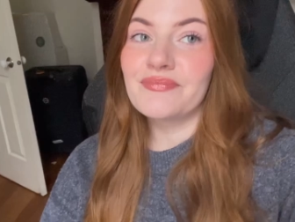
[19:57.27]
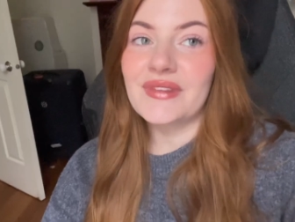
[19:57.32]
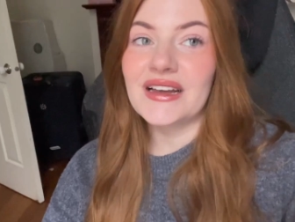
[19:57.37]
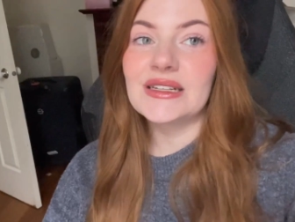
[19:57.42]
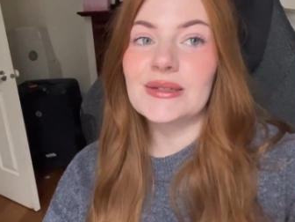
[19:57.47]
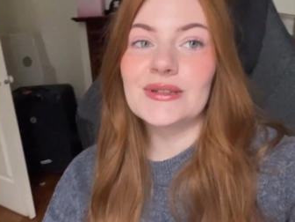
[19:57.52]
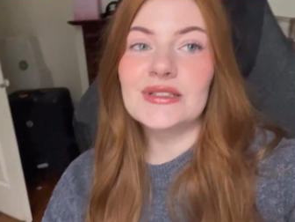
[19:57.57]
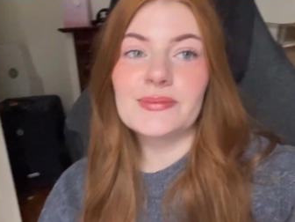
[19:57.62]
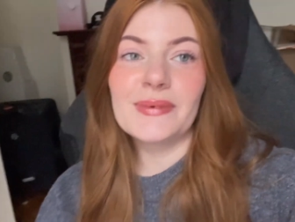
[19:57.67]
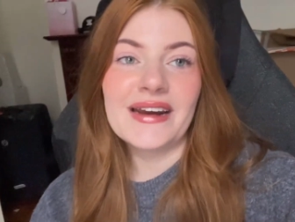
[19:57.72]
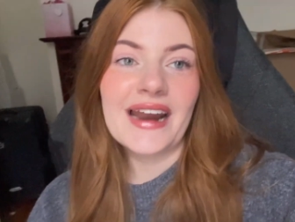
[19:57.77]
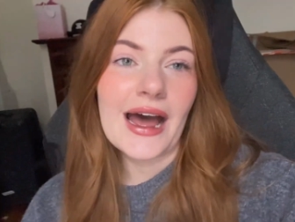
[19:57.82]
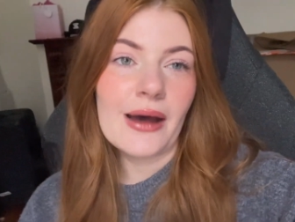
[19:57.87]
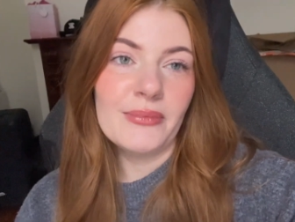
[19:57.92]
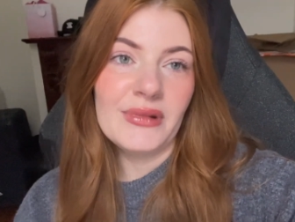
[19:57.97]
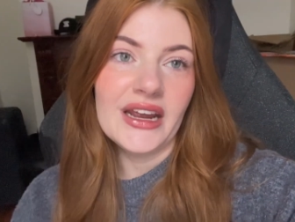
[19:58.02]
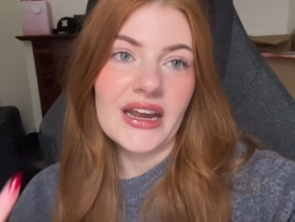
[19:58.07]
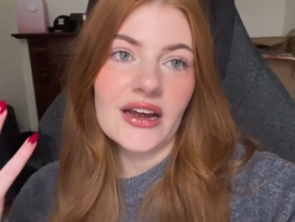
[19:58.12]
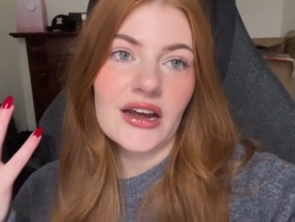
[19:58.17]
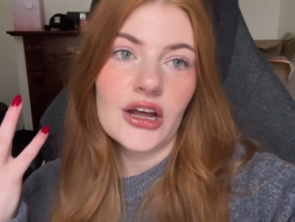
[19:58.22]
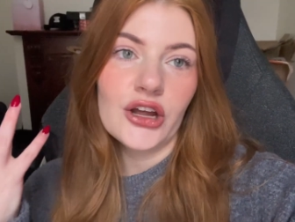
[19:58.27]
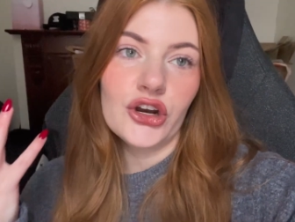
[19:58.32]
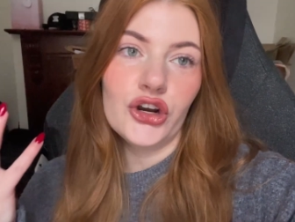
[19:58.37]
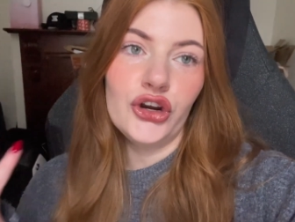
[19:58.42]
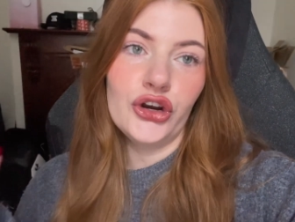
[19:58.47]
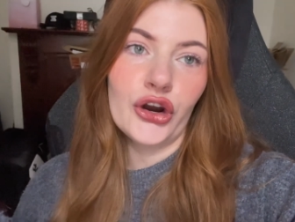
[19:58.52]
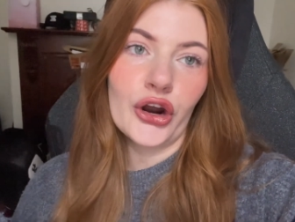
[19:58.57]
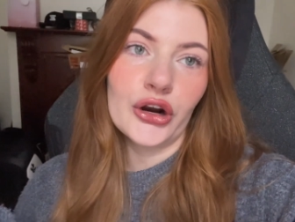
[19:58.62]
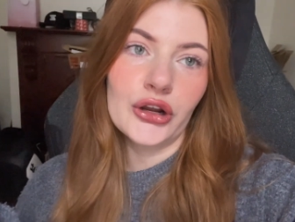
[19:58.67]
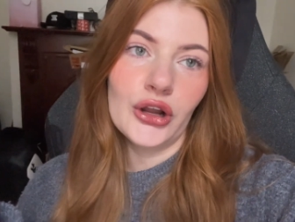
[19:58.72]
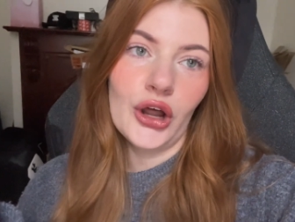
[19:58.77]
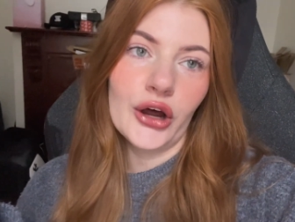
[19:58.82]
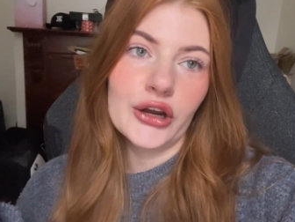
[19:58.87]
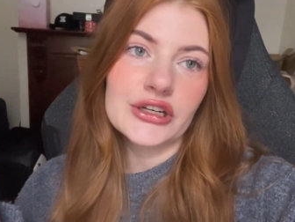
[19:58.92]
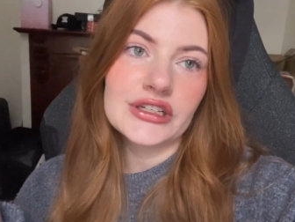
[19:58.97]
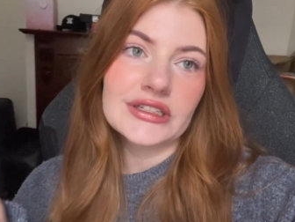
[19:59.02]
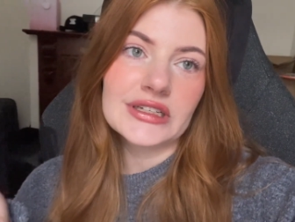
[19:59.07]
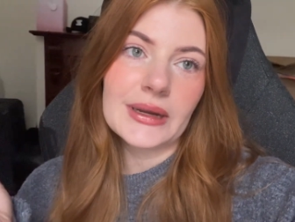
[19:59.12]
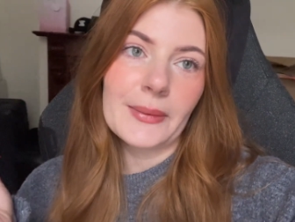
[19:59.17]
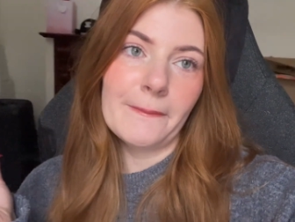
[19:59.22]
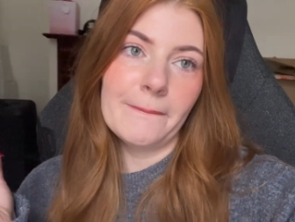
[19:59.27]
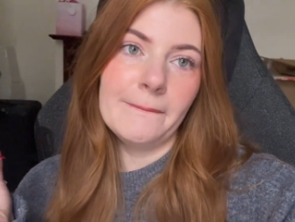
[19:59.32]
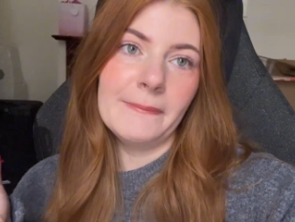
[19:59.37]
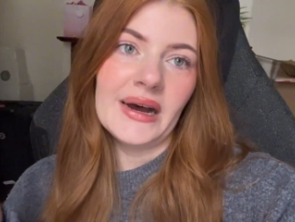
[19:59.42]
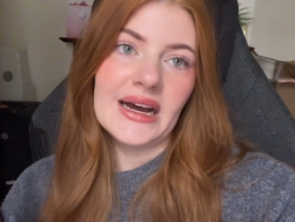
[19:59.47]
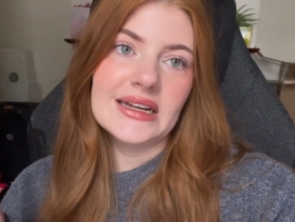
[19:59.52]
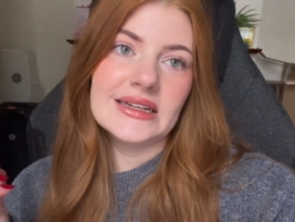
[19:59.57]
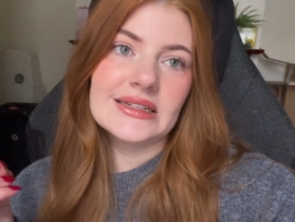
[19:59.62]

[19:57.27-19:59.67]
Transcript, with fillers: That's what's been happening, not a lot, but